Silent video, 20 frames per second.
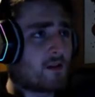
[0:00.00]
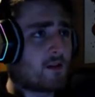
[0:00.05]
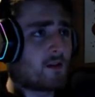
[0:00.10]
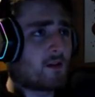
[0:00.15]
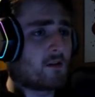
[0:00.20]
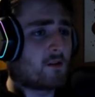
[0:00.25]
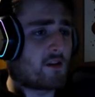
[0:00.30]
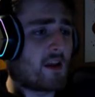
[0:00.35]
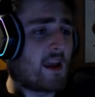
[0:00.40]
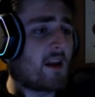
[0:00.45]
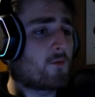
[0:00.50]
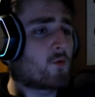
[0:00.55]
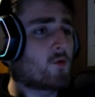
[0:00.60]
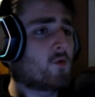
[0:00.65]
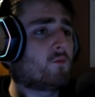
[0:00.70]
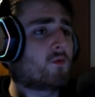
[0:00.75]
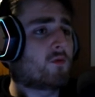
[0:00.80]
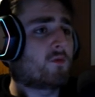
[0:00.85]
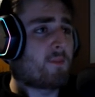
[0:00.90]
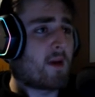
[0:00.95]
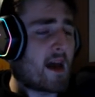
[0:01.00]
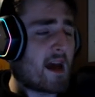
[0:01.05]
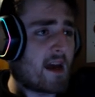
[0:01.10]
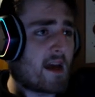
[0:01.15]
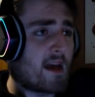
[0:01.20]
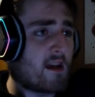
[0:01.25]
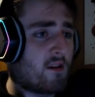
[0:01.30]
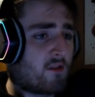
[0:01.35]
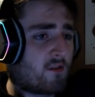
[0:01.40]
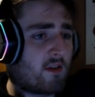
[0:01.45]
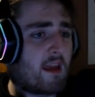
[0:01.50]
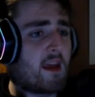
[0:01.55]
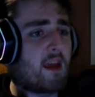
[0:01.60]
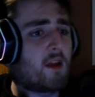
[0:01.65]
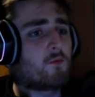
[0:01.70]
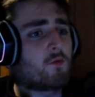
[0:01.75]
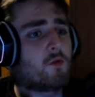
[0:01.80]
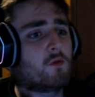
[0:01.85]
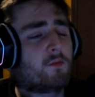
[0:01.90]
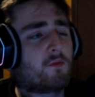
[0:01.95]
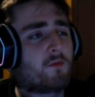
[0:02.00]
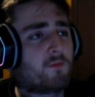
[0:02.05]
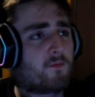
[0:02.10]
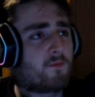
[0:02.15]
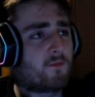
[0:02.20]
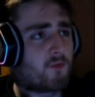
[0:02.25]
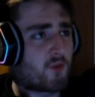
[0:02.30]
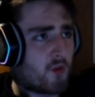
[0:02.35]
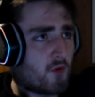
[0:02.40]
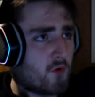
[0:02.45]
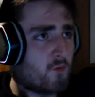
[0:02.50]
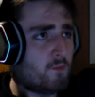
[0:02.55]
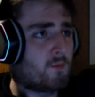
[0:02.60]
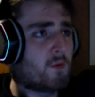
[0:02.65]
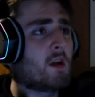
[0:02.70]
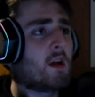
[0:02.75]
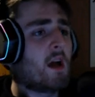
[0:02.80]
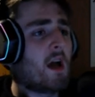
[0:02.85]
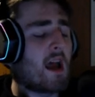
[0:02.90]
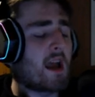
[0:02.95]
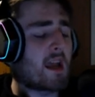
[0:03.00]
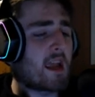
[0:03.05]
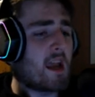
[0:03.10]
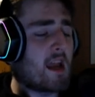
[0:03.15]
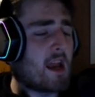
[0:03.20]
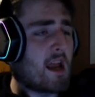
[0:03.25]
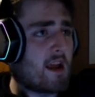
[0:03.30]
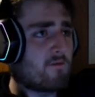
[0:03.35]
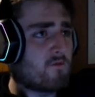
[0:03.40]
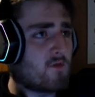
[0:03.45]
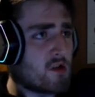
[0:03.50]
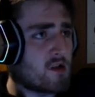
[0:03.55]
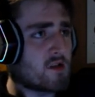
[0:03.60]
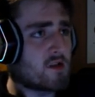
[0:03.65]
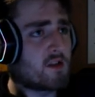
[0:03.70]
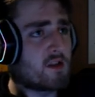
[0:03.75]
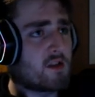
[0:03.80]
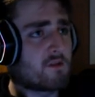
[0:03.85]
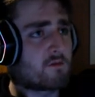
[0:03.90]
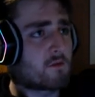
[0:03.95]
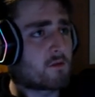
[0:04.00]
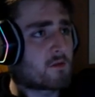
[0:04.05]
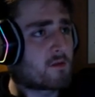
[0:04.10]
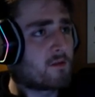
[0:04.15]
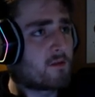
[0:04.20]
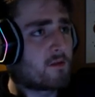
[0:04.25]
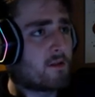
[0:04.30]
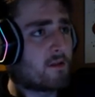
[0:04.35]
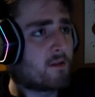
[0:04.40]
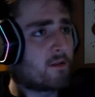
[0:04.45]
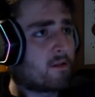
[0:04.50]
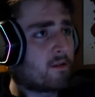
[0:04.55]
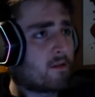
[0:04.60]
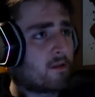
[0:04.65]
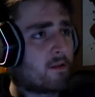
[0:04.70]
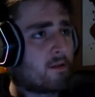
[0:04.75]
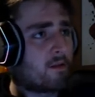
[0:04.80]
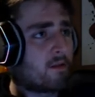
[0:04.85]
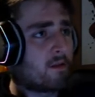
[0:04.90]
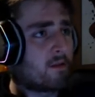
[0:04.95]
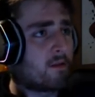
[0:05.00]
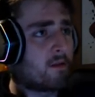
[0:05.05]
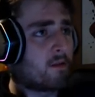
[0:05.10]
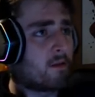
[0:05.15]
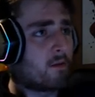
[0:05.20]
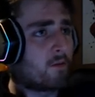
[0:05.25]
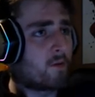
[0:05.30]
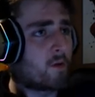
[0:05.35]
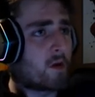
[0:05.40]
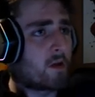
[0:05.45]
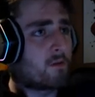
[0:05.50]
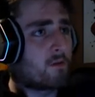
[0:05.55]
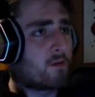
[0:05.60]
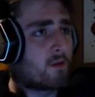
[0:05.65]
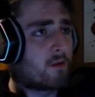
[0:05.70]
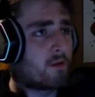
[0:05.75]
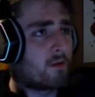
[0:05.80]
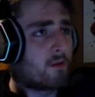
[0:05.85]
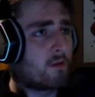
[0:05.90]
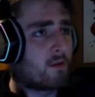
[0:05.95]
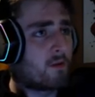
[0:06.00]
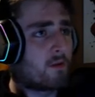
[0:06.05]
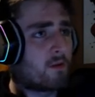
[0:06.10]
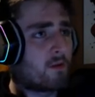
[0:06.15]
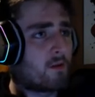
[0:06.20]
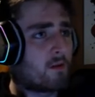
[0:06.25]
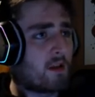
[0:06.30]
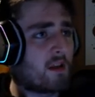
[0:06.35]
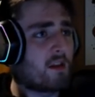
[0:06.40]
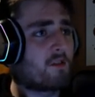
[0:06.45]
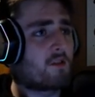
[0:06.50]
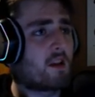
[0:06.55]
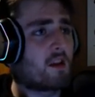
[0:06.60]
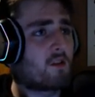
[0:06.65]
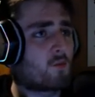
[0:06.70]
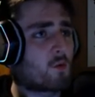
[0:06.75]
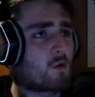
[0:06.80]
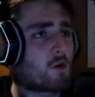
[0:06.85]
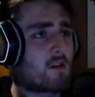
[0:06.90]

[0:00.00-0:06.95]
Sand roops pie, sand roops soup. I can't have nothing different. Well, these things worked